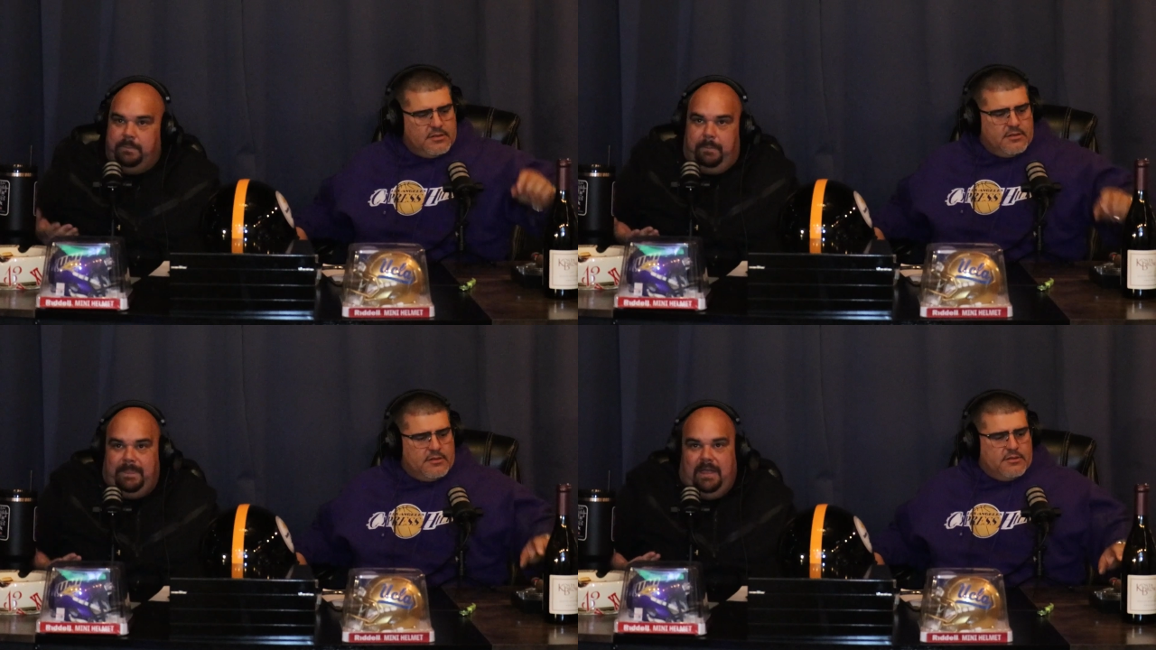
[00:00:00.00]

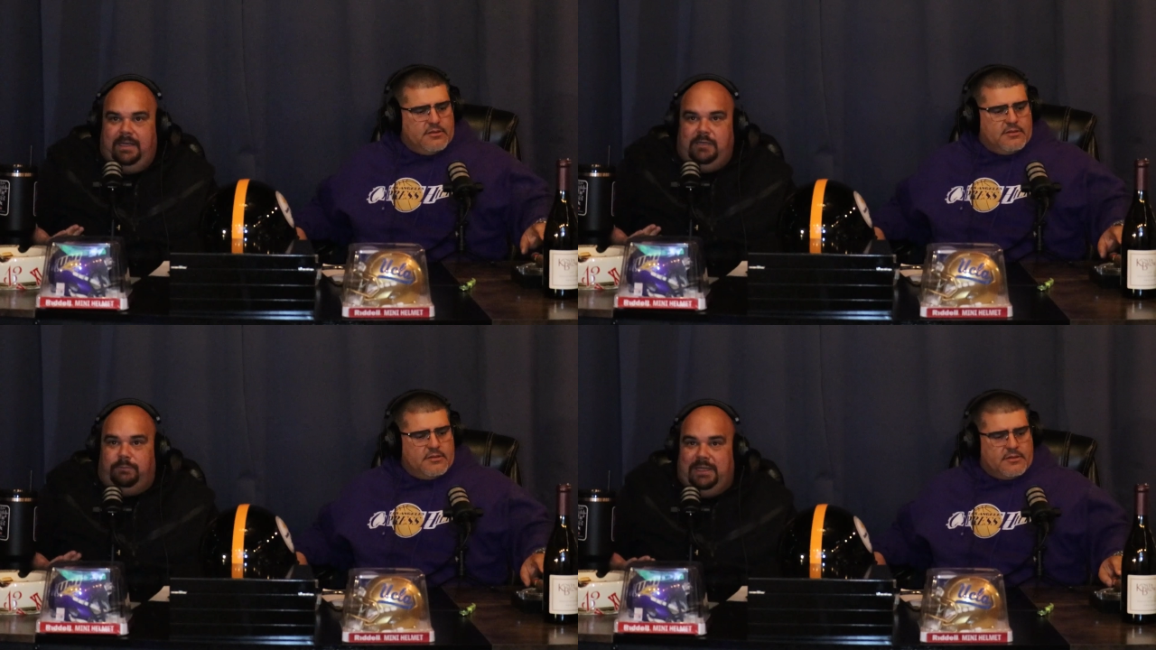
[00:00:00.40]
Speaker 1: he's
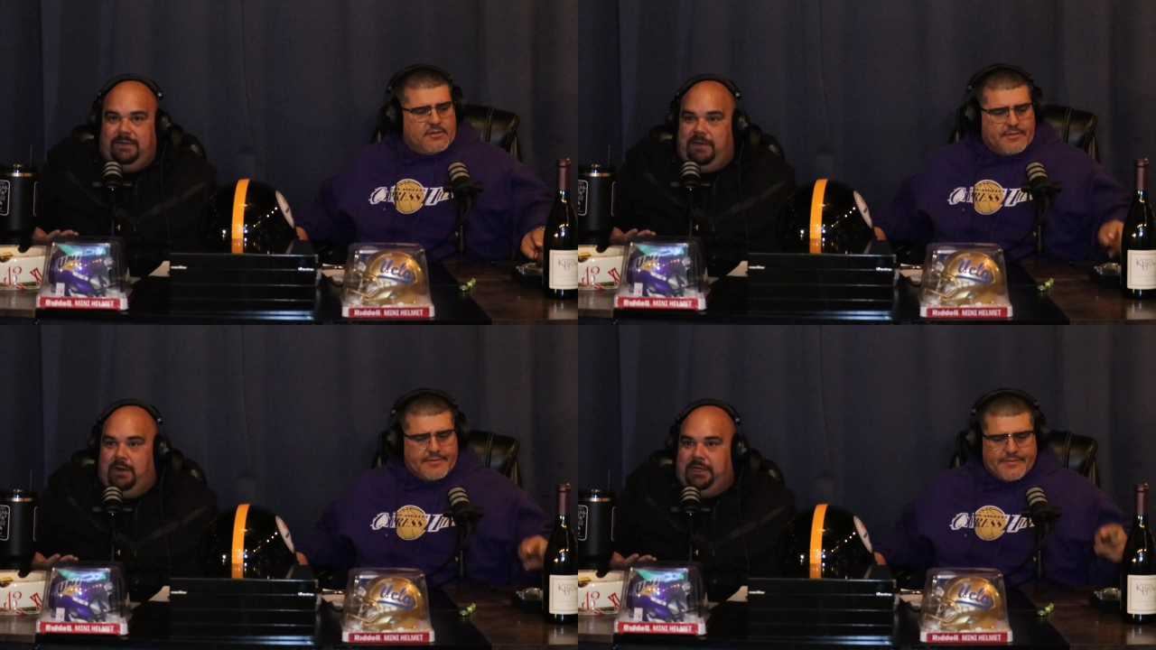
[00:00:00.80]
played
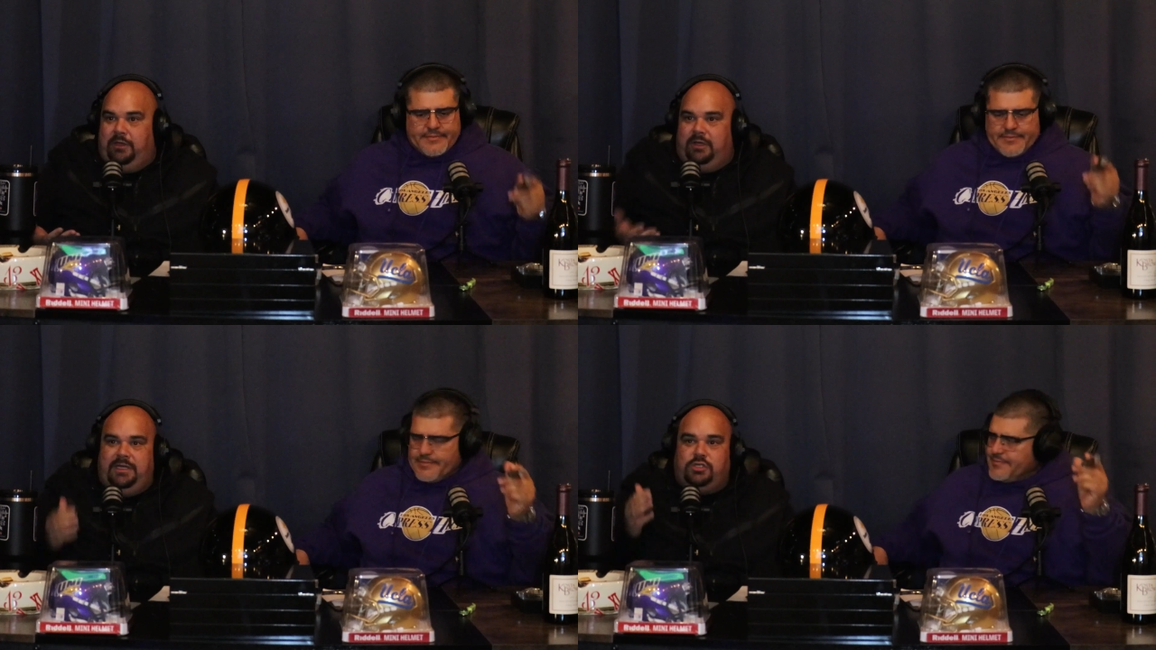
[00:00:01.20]
very good.
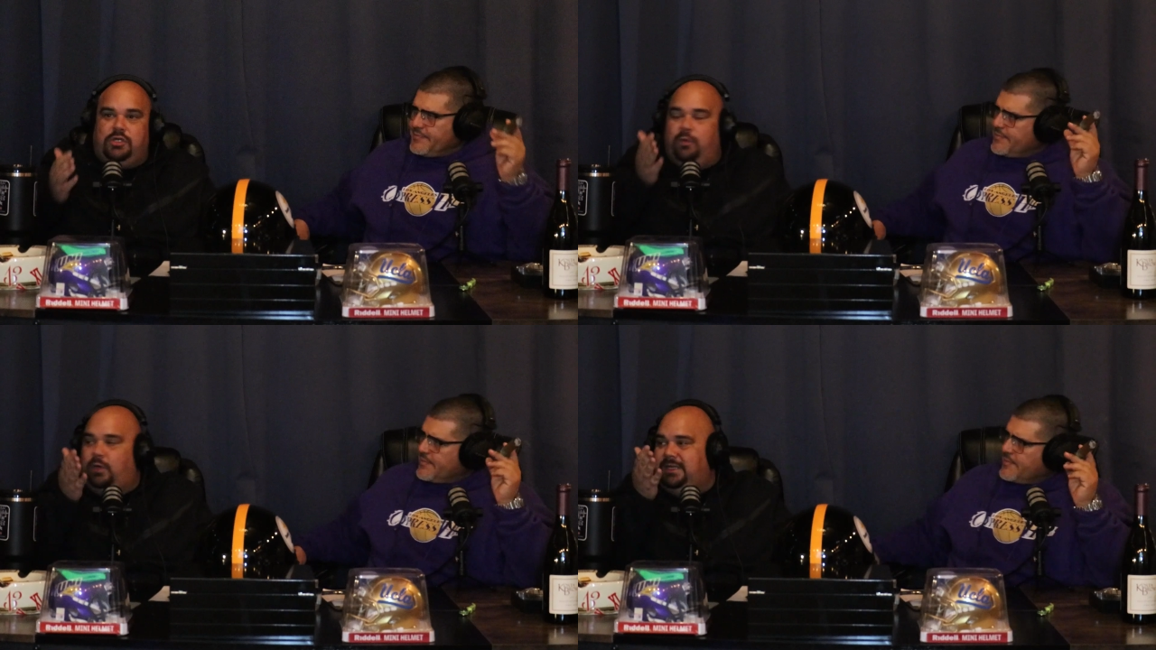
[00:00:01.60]
He should have
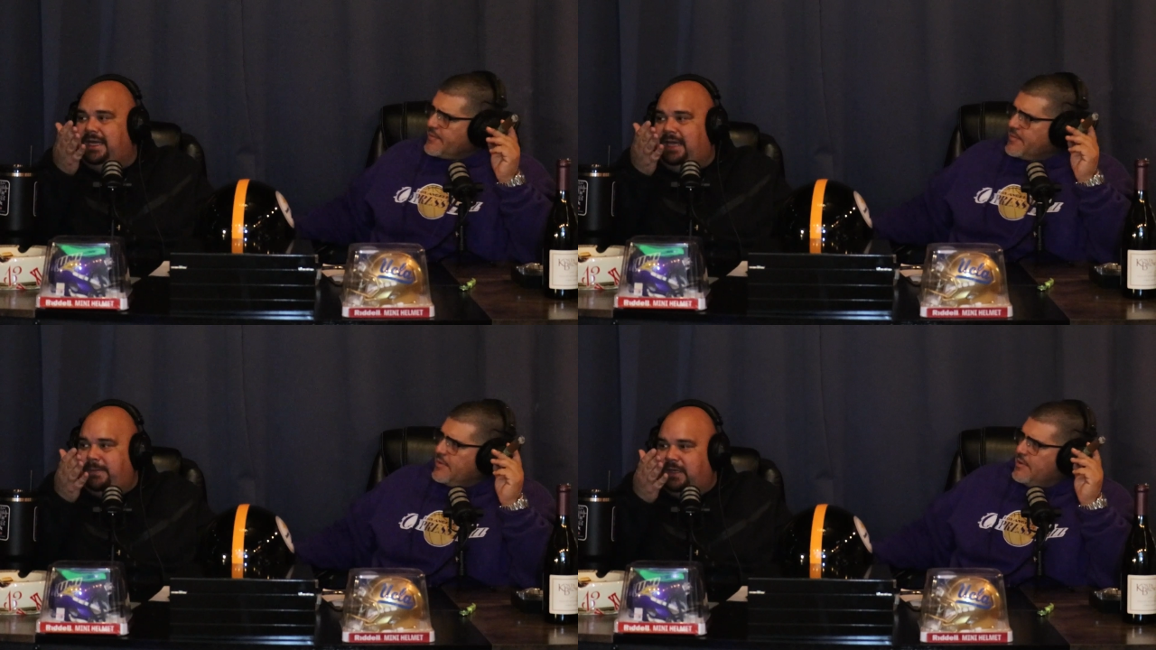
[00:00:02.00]
won that
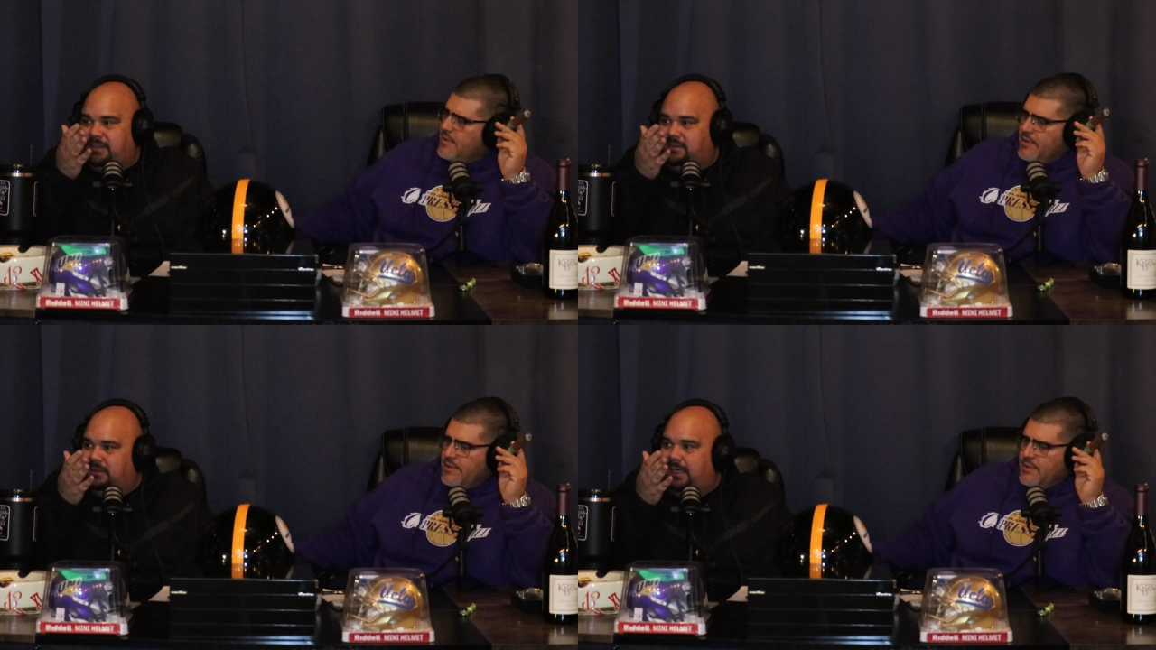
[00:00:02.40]
game against
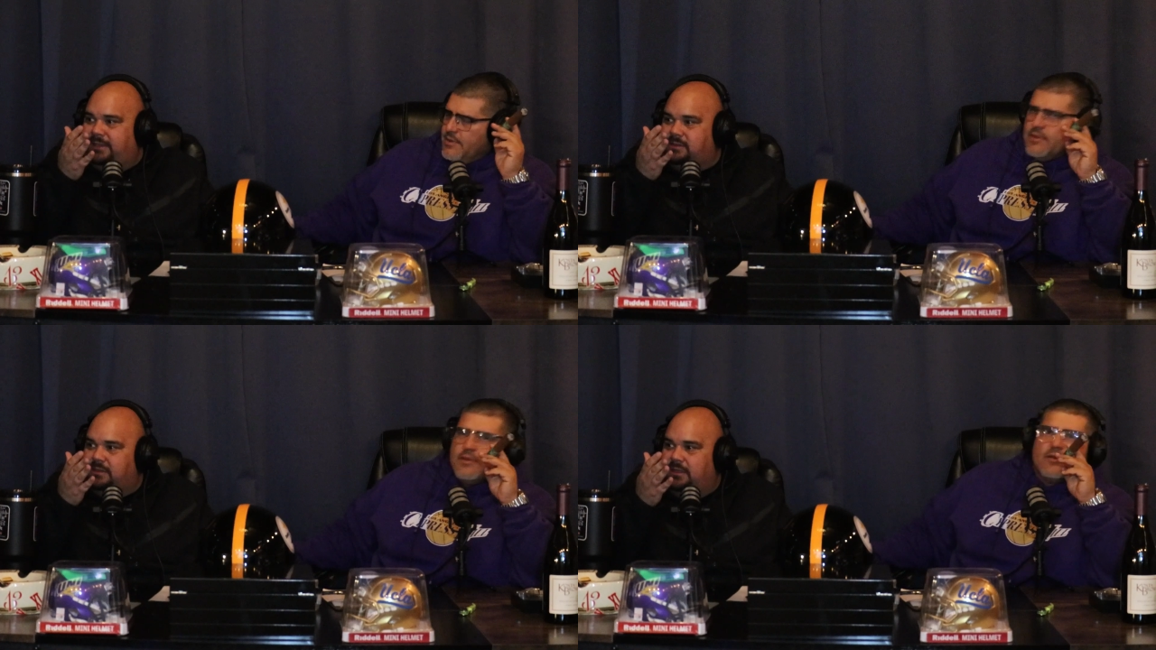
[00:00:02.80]
the Lions.
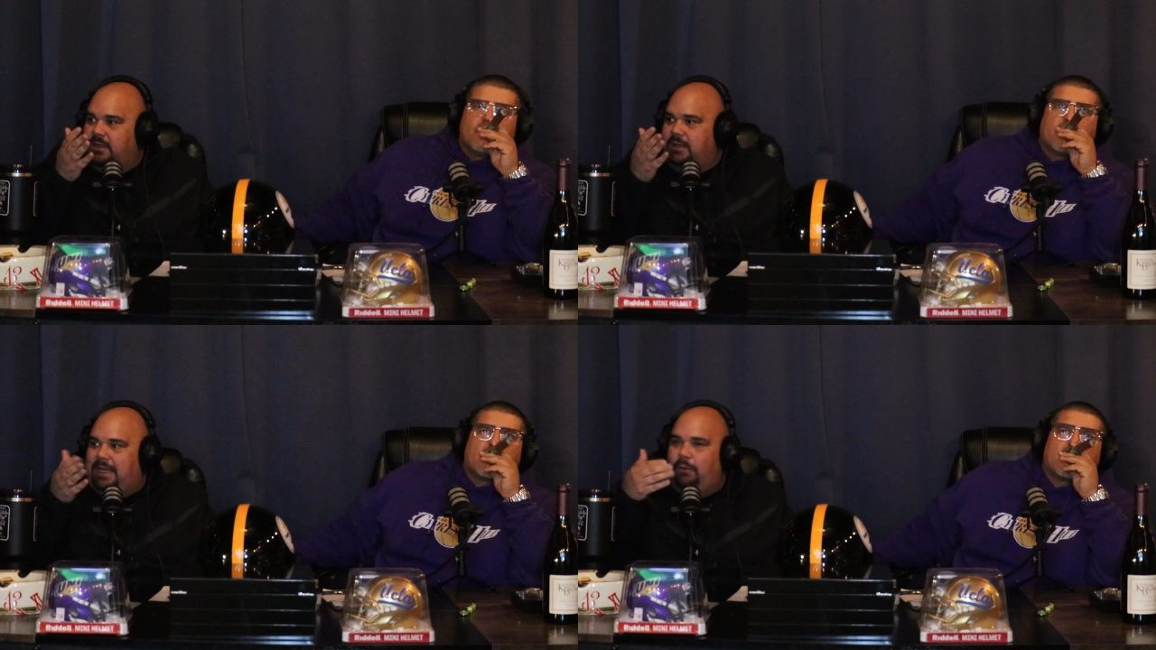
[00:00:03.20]
Yeah.
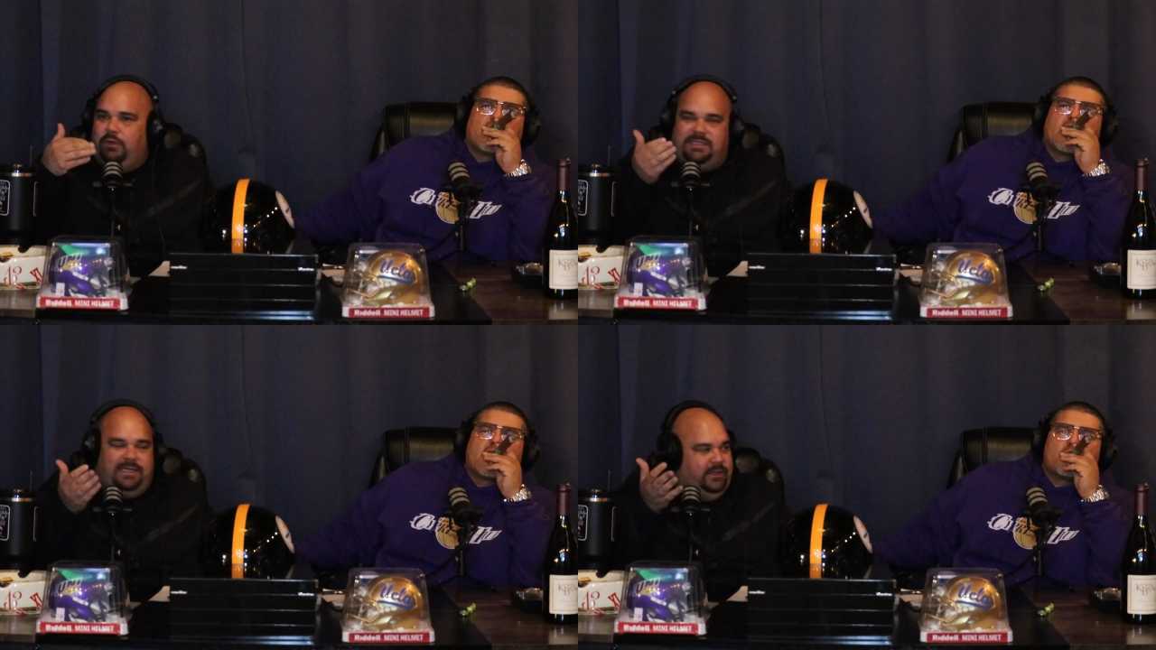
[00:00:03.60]
That
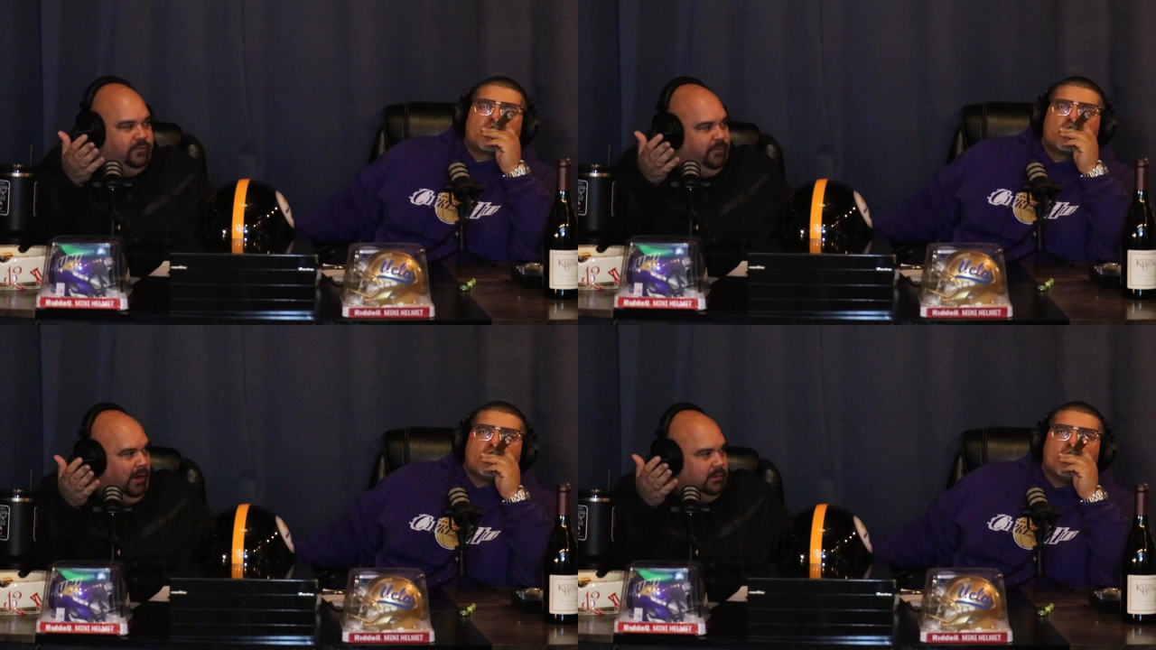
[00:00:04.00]
wasn't his
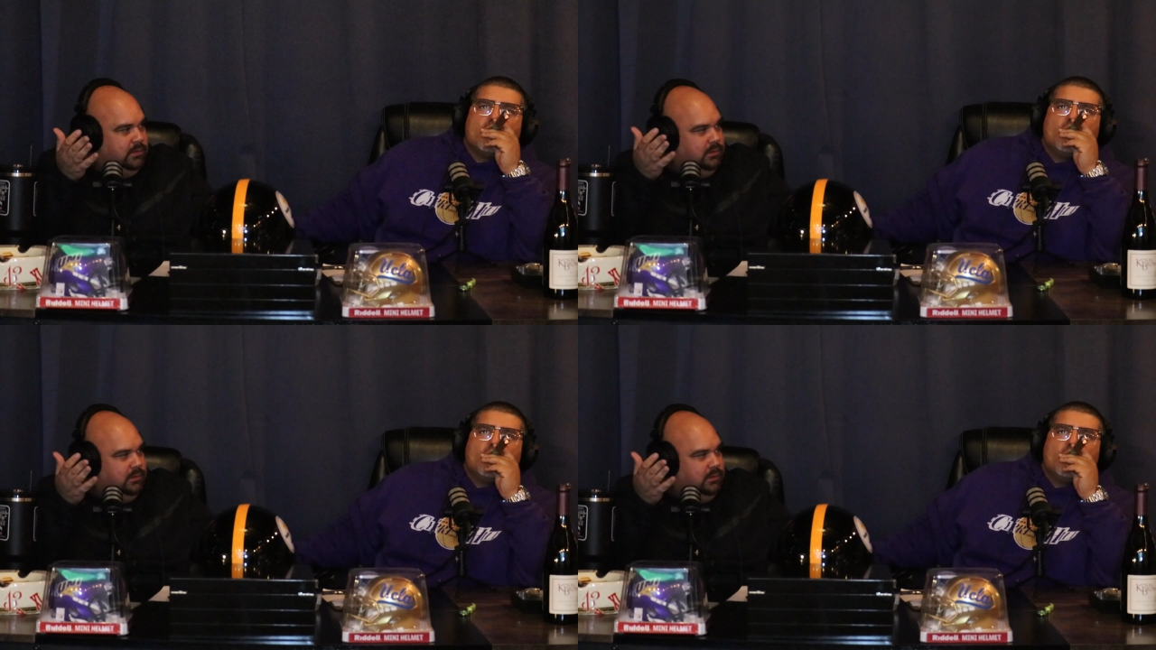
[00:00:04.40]
fault.